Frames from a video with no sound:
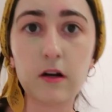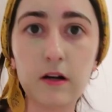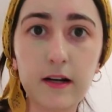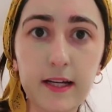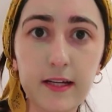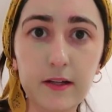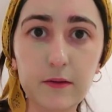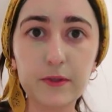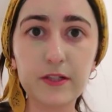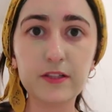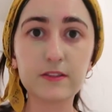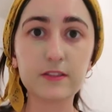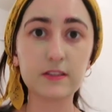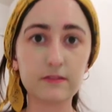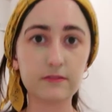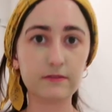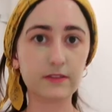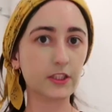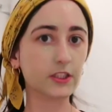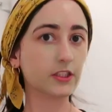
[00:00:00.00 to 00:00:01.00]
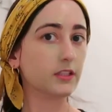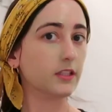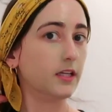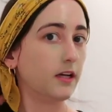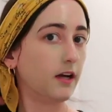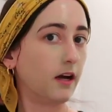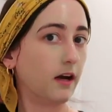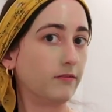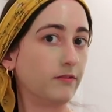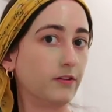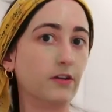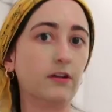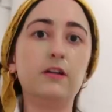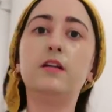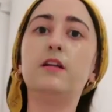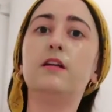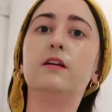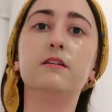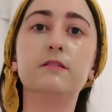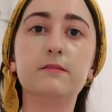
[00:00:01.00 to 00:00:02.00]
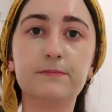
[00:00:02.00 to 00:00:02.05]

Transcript: All right, we are sufficiently covered.